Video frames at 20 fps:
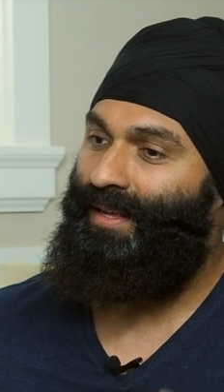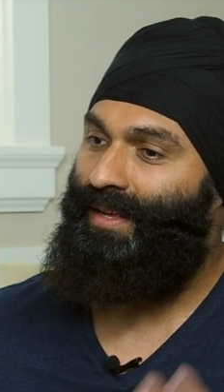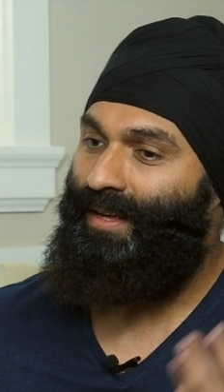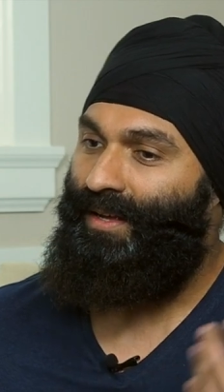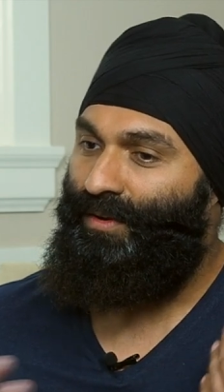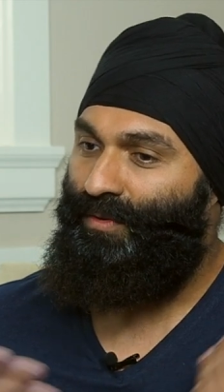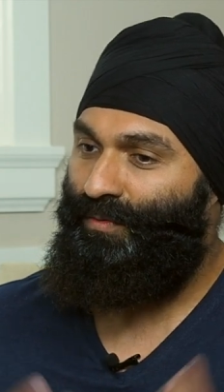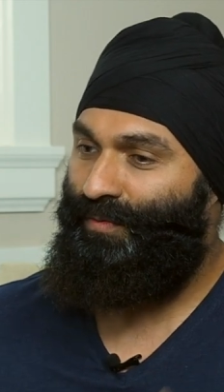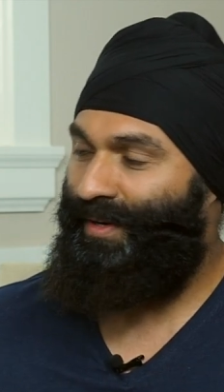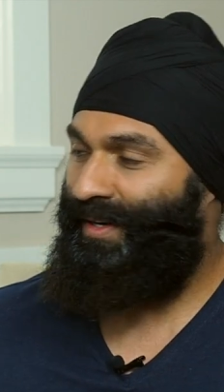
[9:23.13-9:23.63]

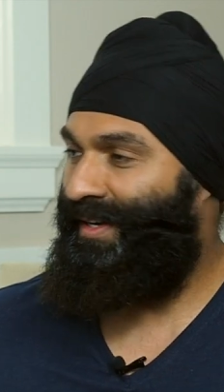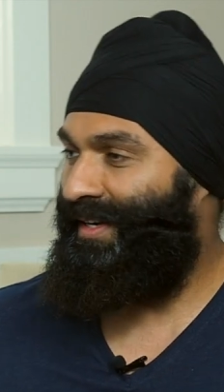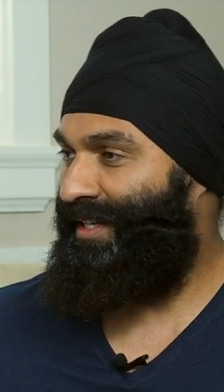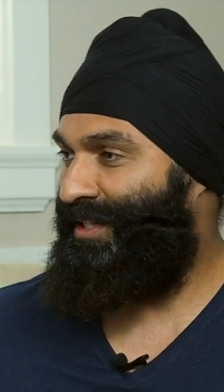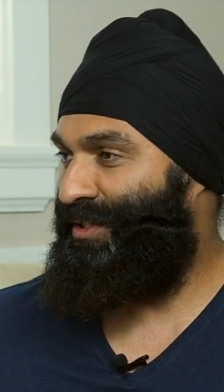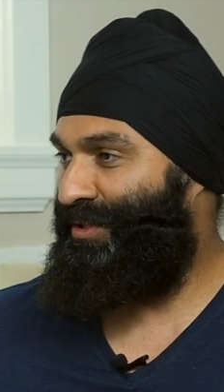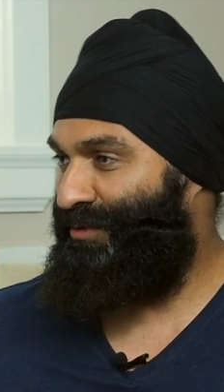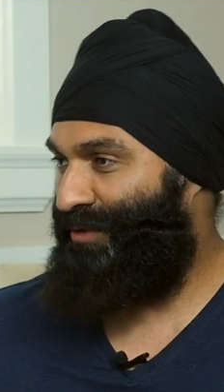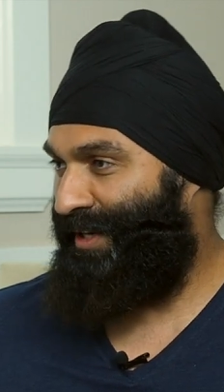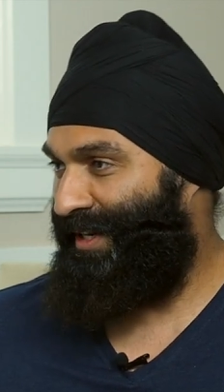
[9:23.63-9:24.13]

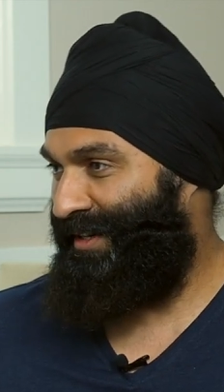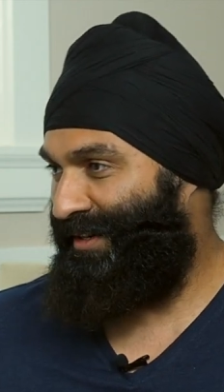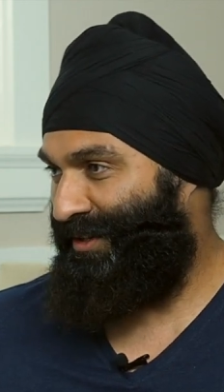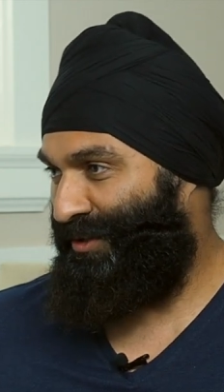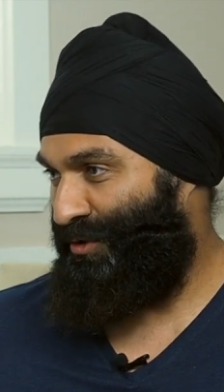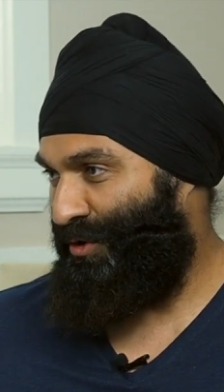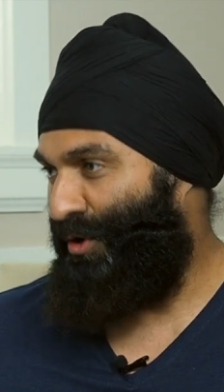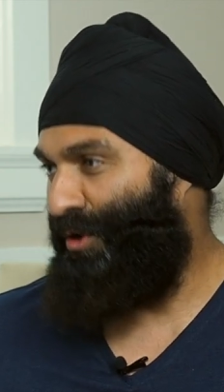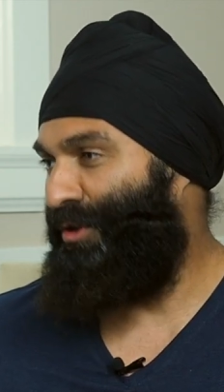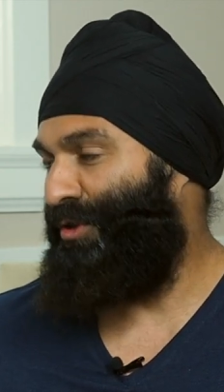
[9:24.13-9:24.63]
fitness
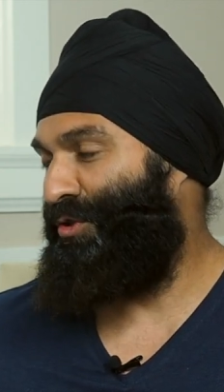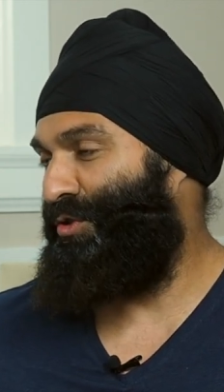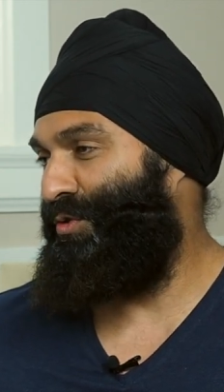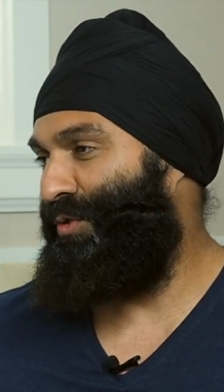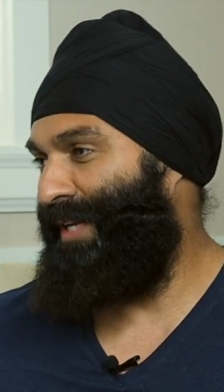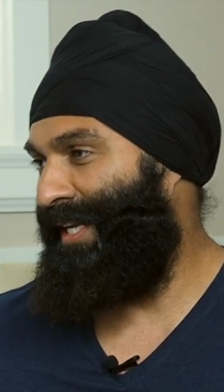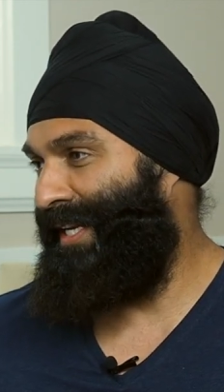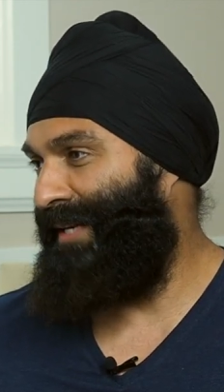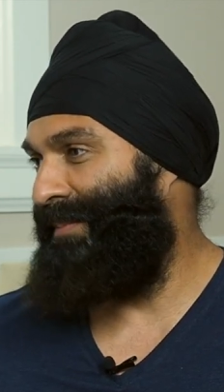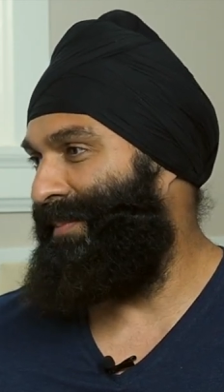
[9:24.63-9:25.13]
trainers also
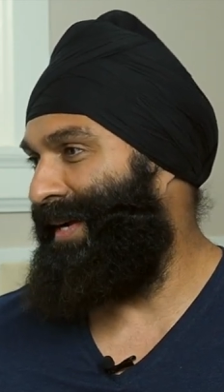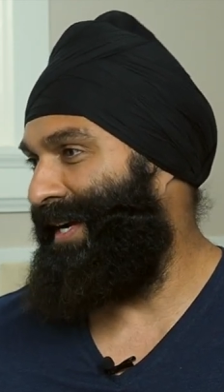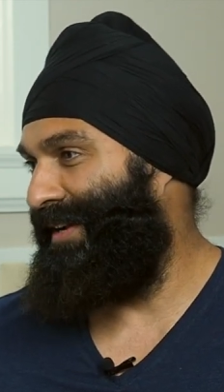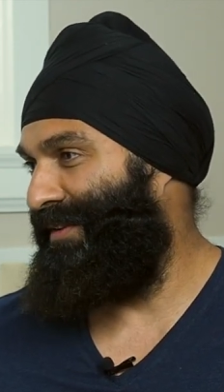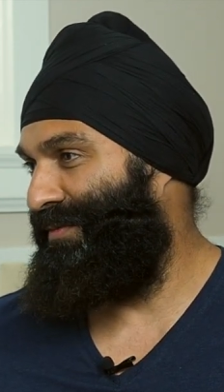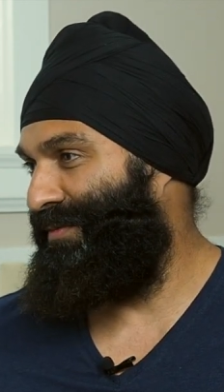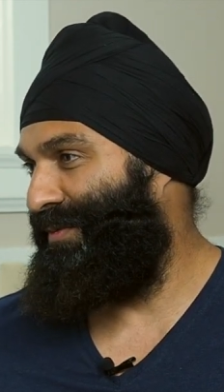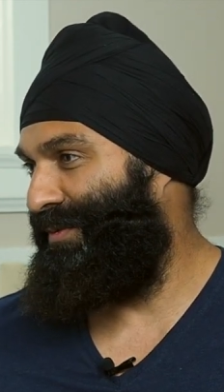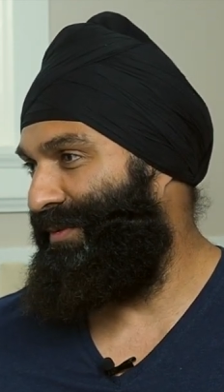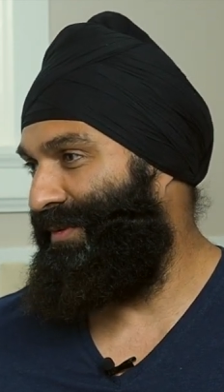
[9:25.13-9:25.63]
eat bad
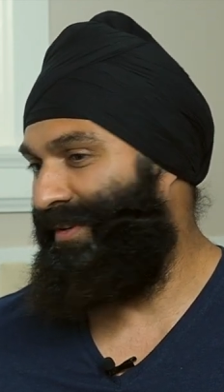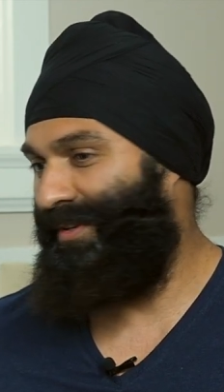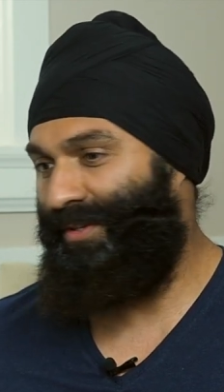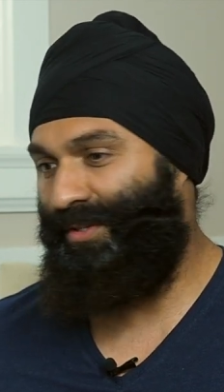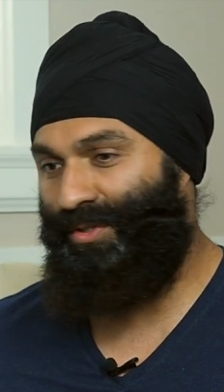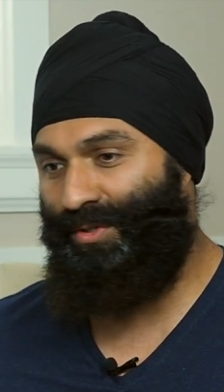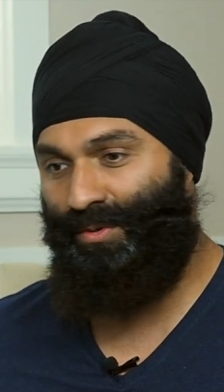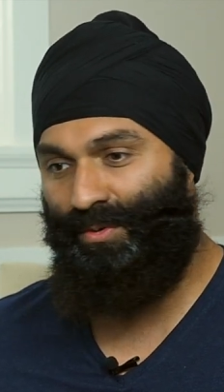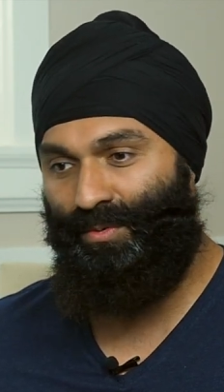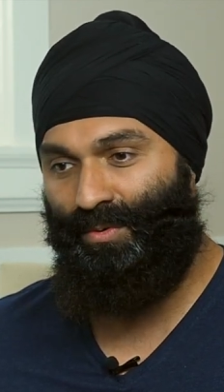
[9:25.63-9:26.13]
food.
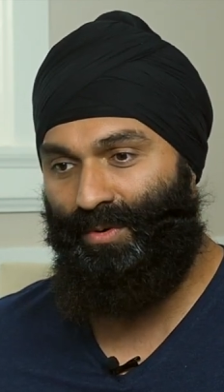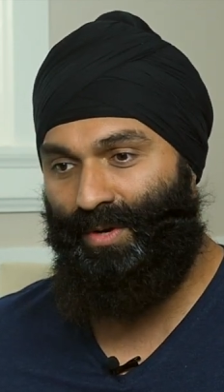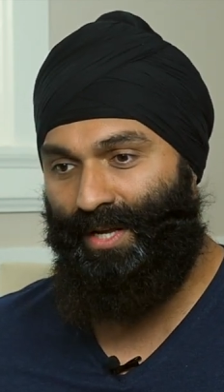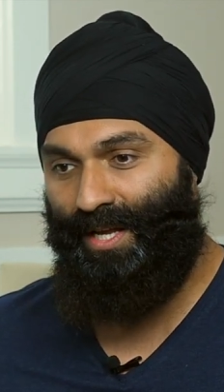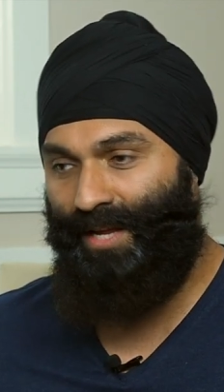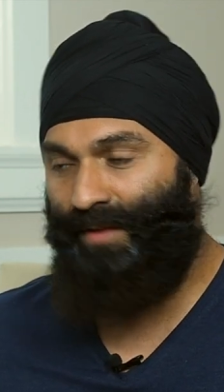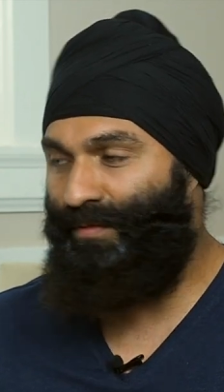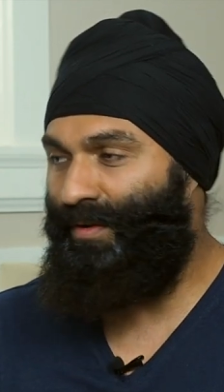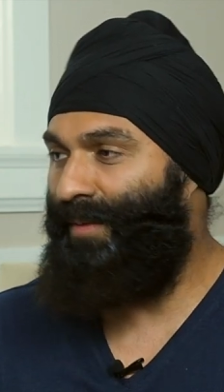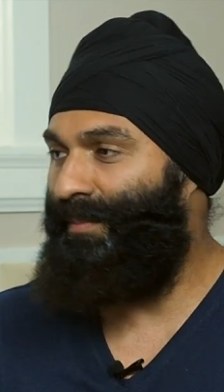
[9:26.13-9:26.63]
So
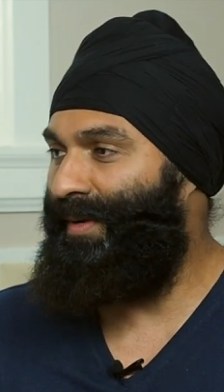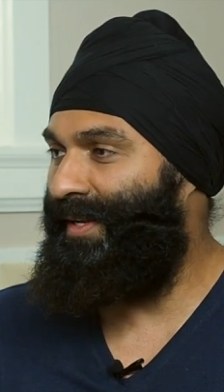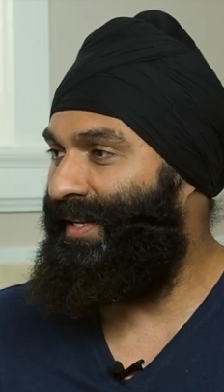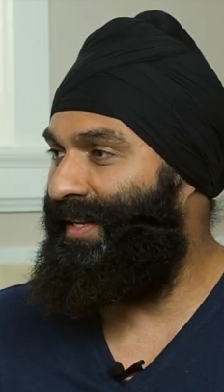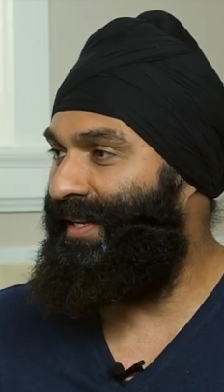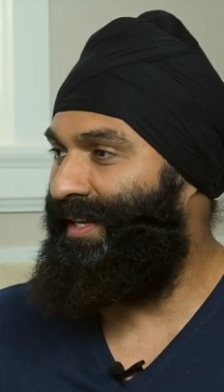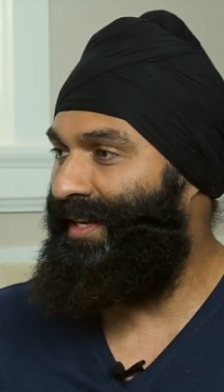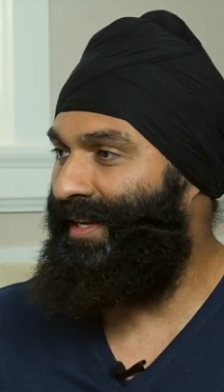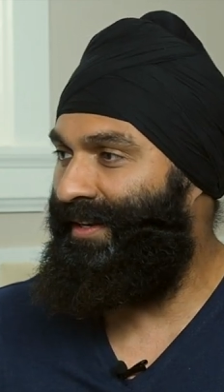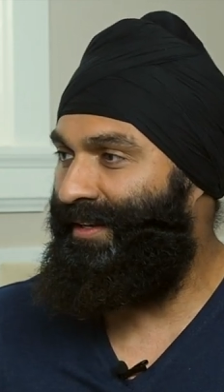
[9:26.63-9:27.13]
if I'm
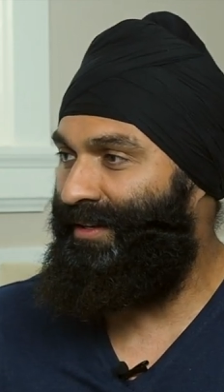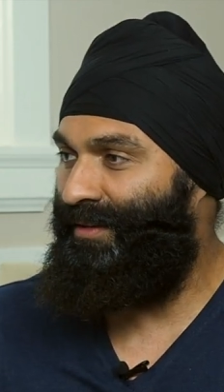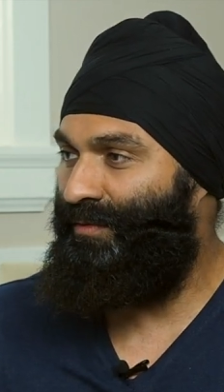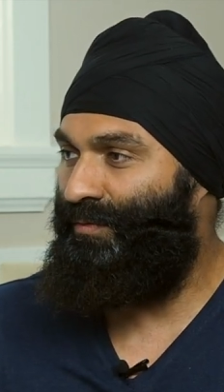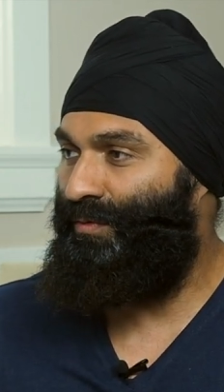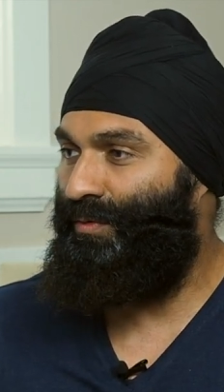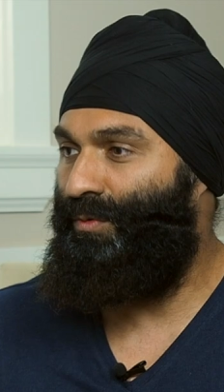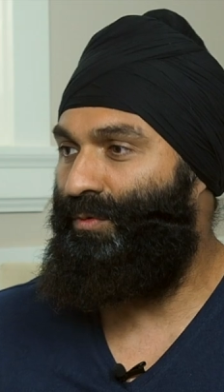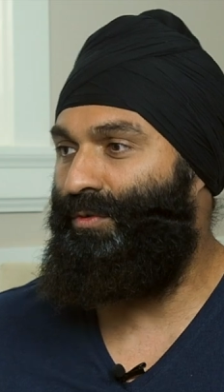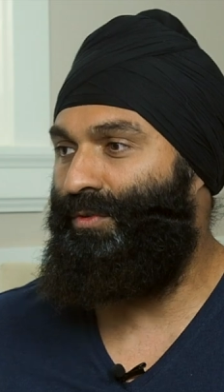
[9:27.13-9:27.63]
eating Indian
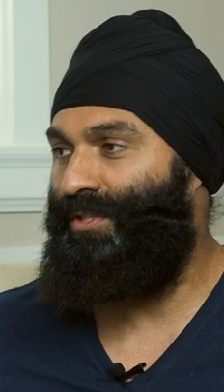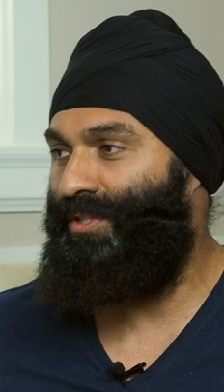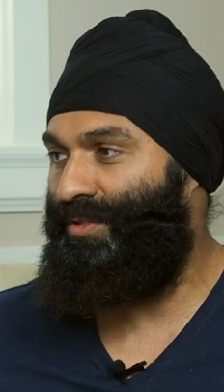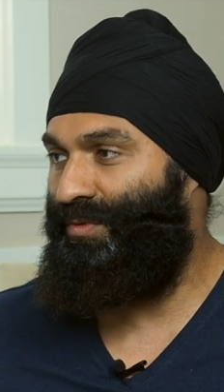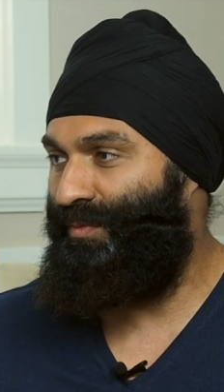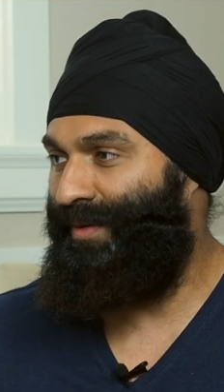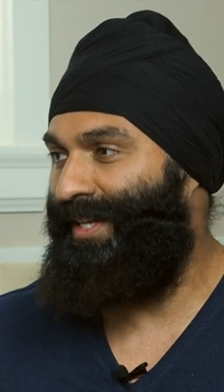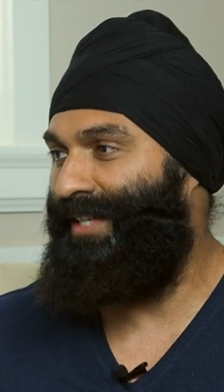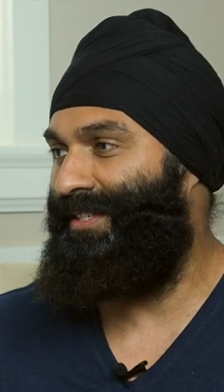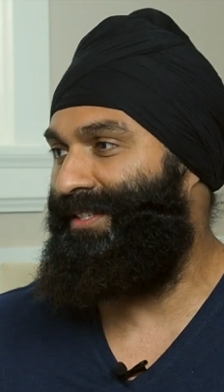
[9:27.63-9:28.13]
food,
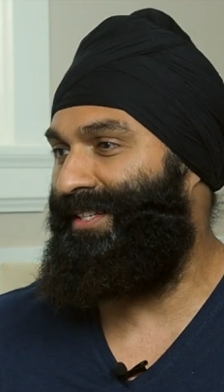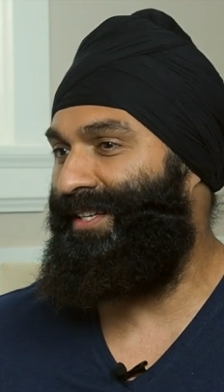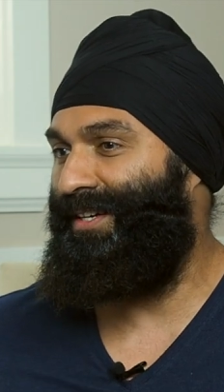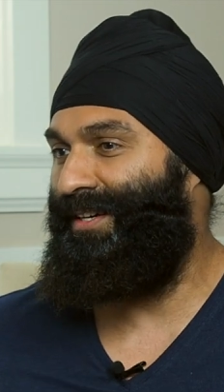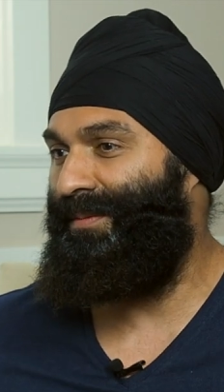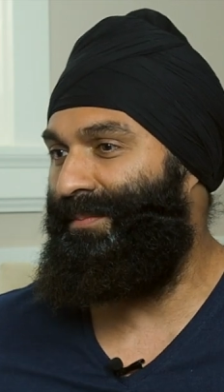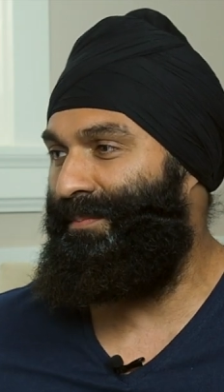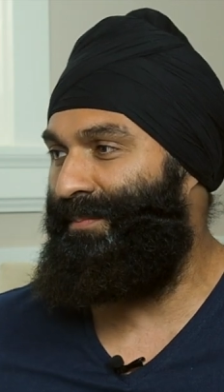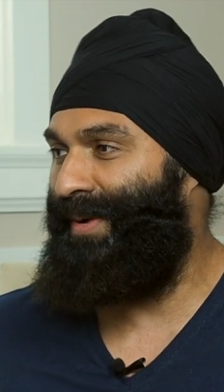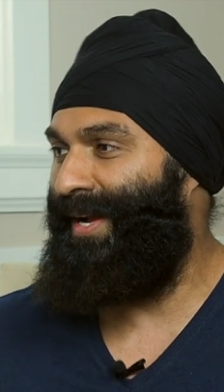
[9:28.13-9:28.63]
sweets that
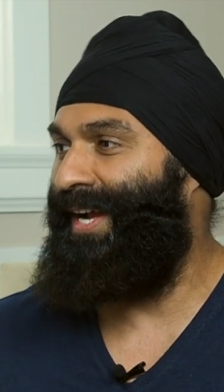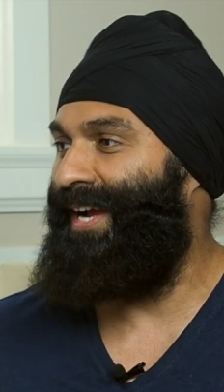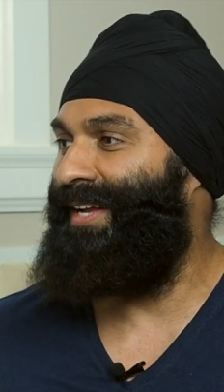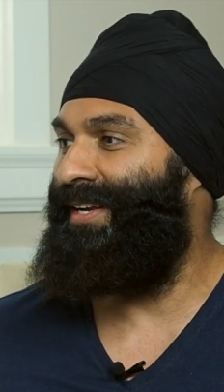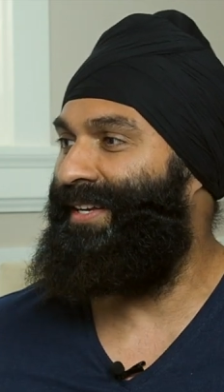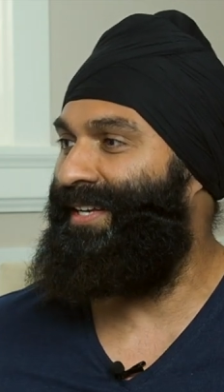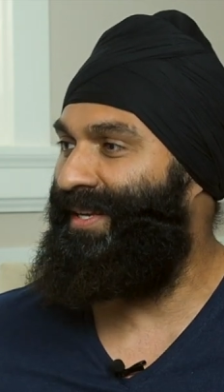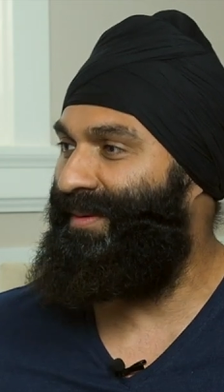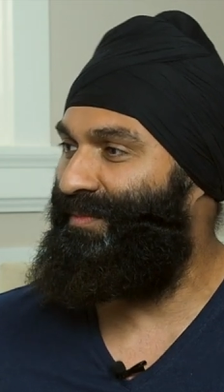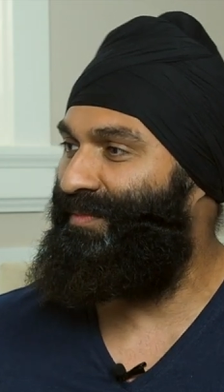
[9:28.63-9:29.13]
are bad, deep